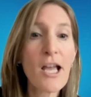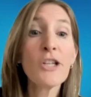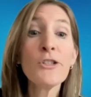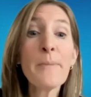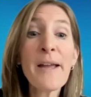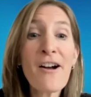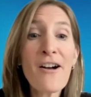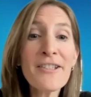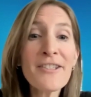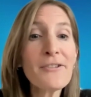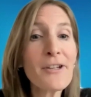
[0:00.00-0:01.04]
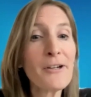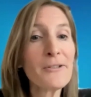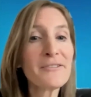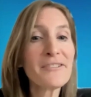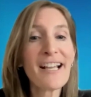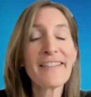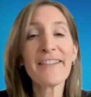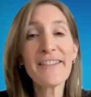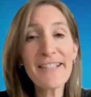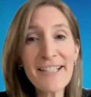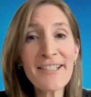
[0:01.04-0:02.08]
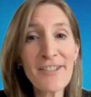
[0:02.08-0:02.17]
You may also note that this is